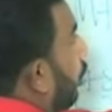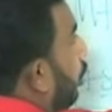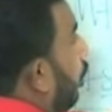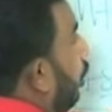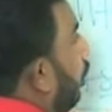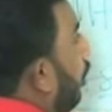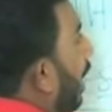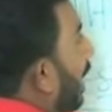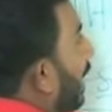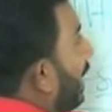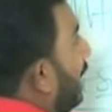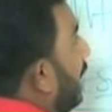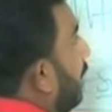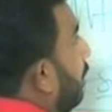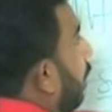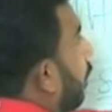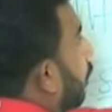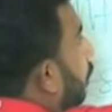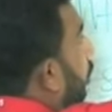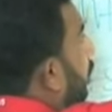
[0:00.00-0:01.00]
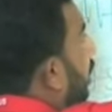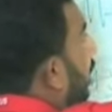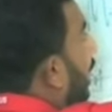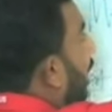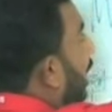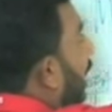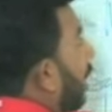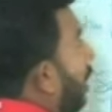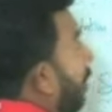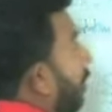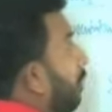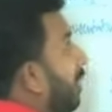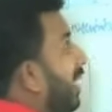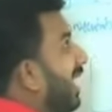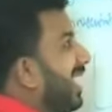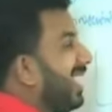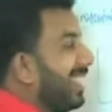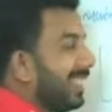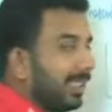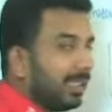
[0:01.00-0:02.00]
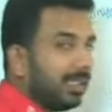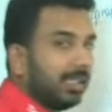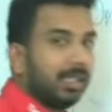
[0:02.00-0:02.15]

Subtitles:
you don't know anything about Rule 3, please